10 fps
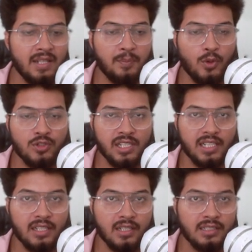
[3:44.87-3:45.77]

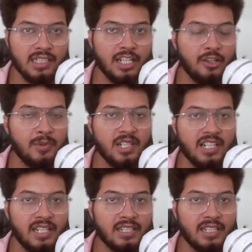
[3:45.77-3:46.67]
project that have been
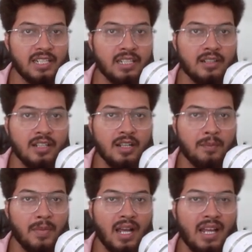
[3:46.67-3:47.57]
created
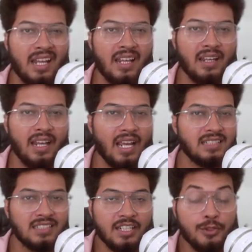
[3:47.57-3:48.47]
by
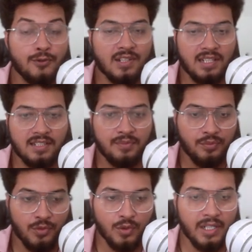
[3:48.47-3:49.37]
another users
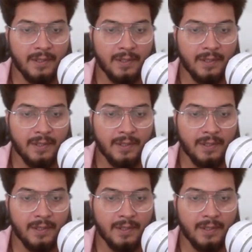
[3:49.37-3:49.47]
okay